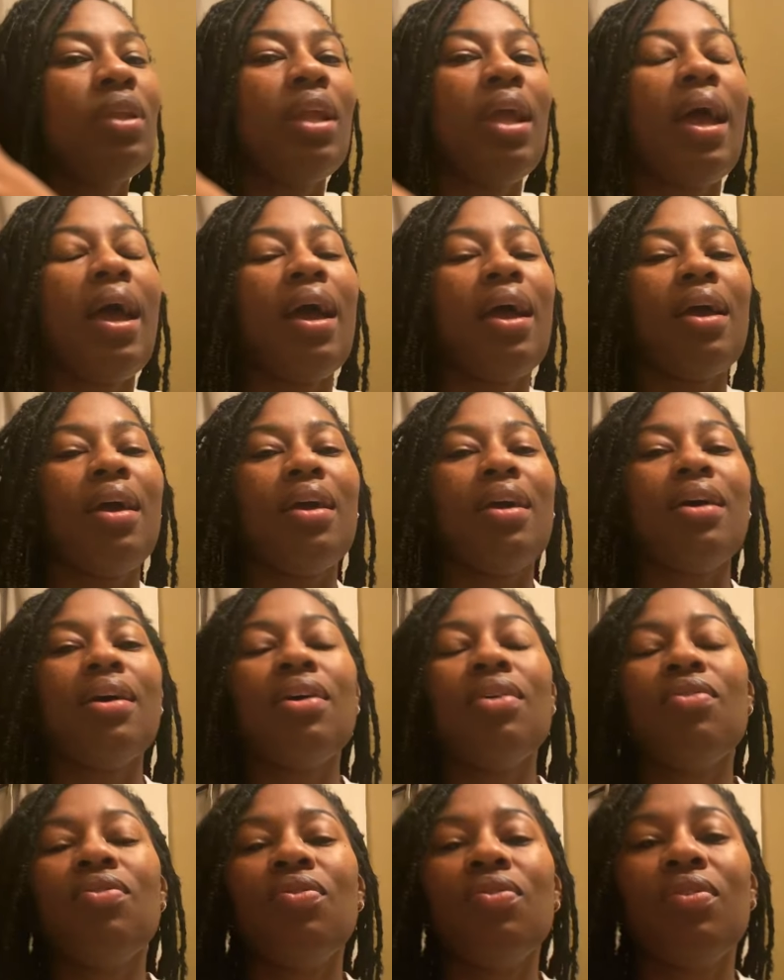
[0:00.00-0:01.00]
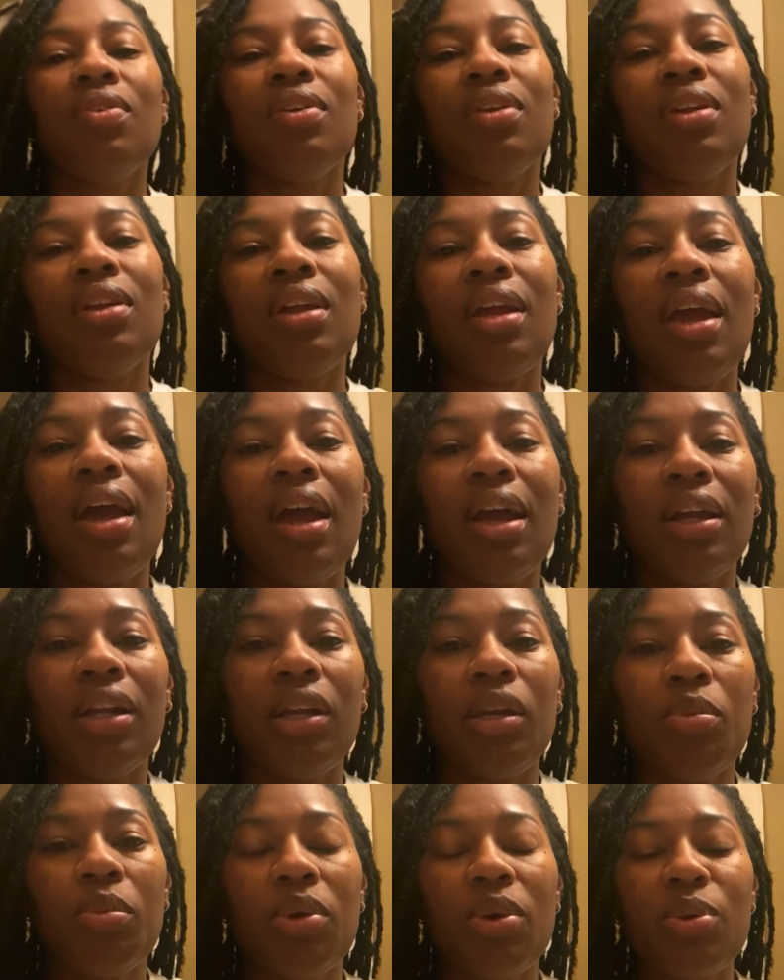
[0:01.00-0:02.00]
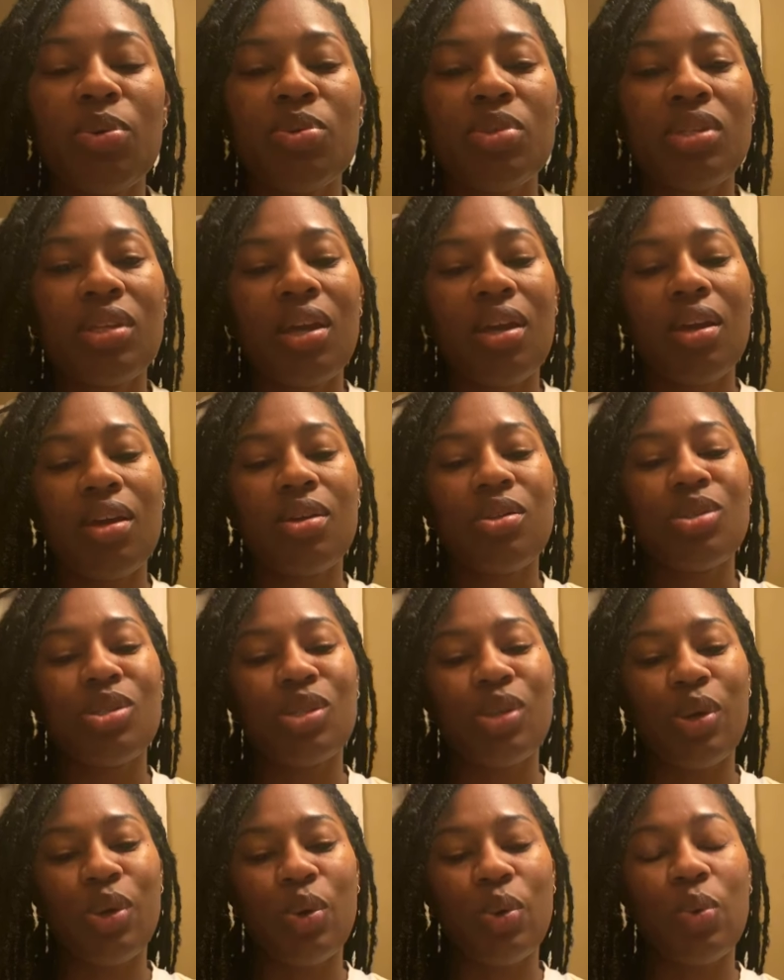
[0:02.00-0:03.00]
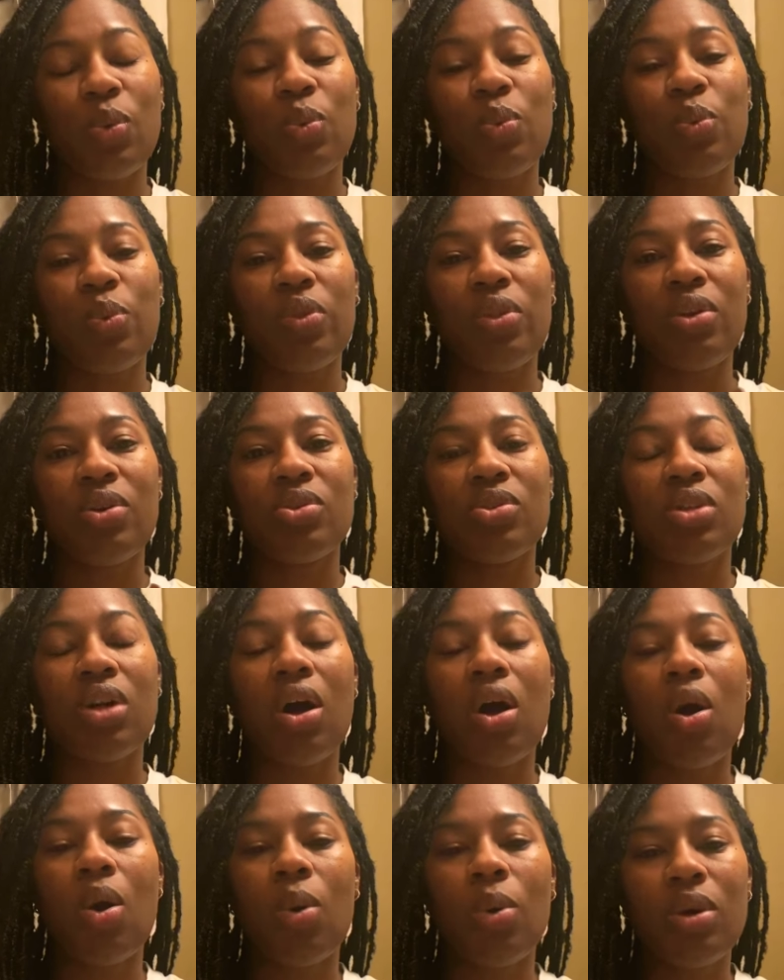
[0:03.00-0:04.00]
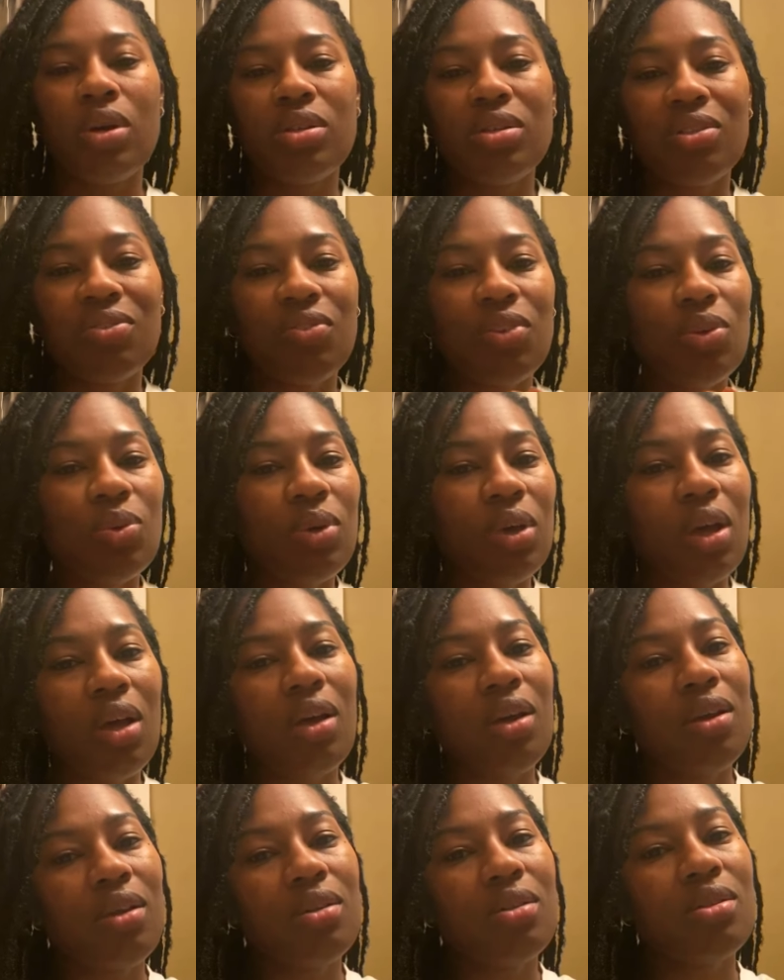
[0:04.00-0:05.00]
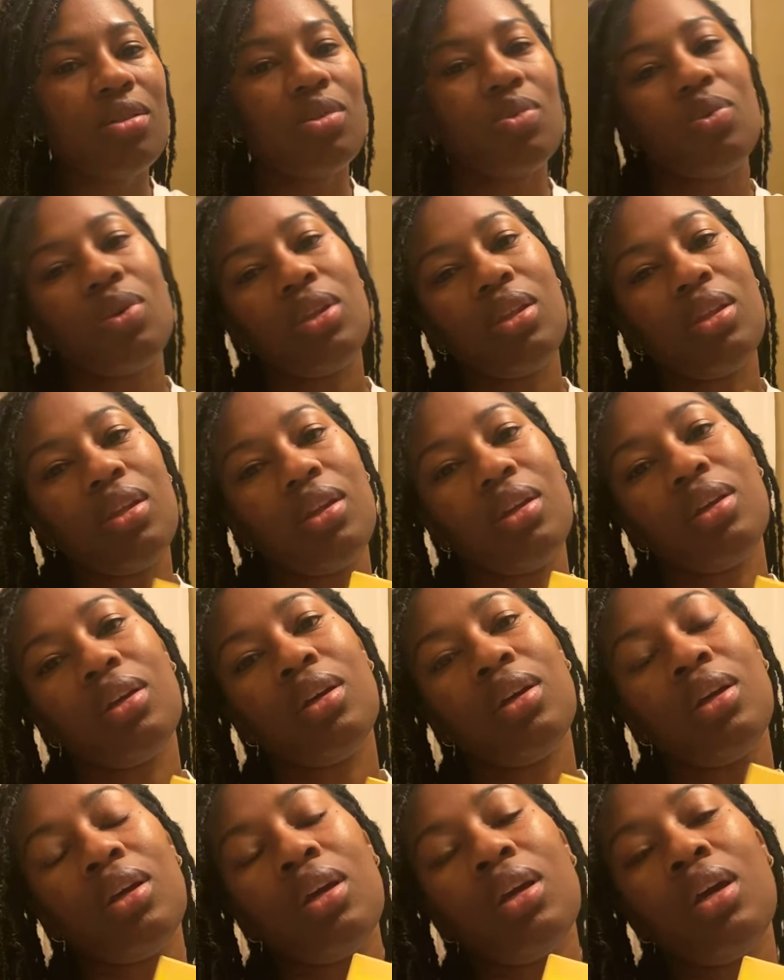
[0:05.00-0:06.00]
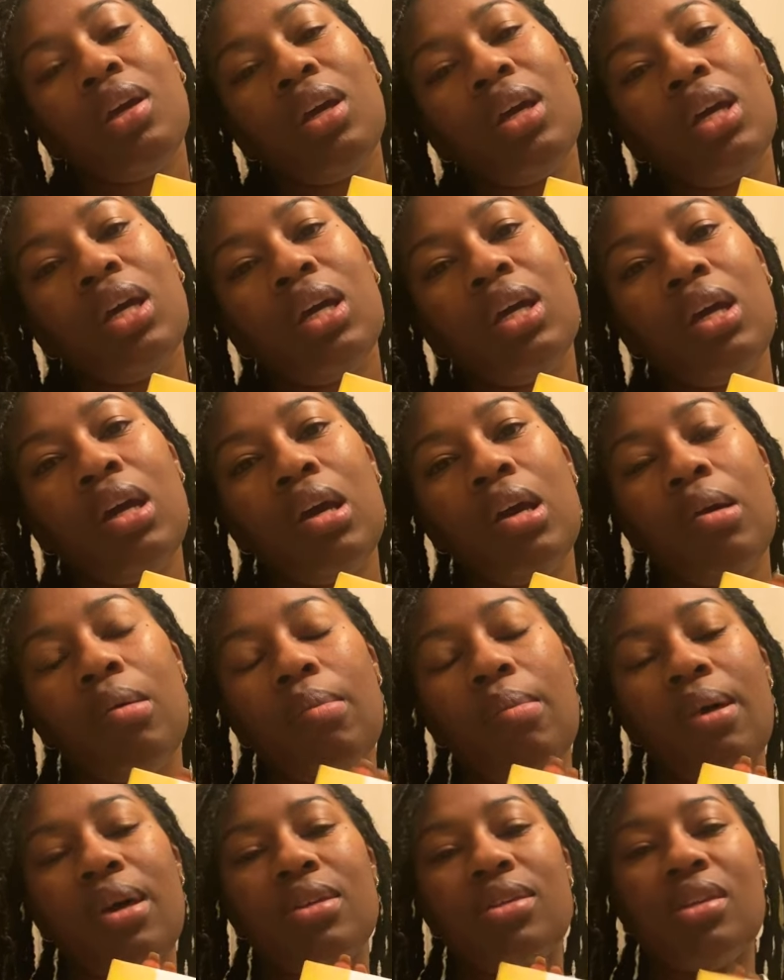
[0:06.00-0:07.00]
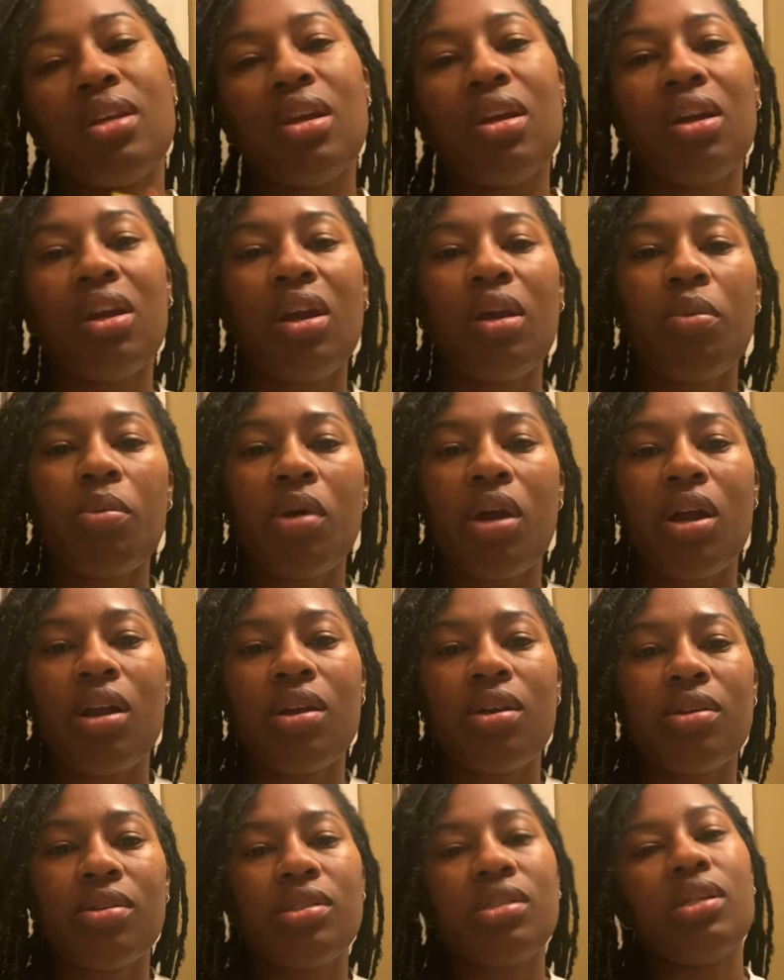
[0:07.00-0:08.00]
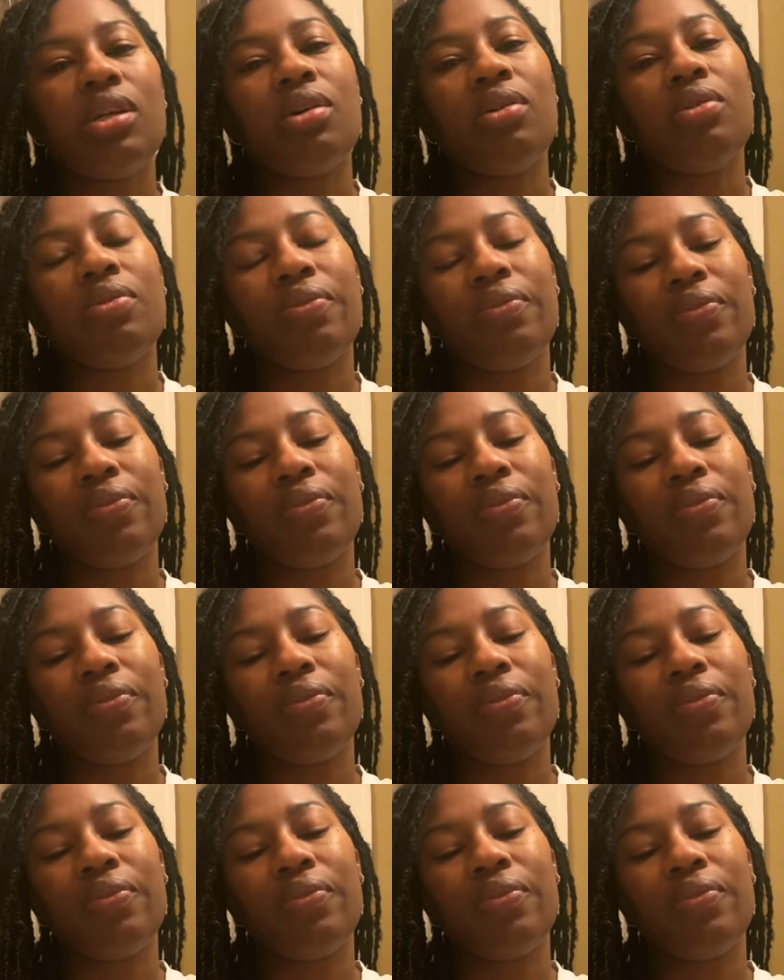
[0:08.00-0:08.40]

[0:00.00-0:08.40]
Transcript: I have acne prone skin, so there's always a few cons with my skincare products. So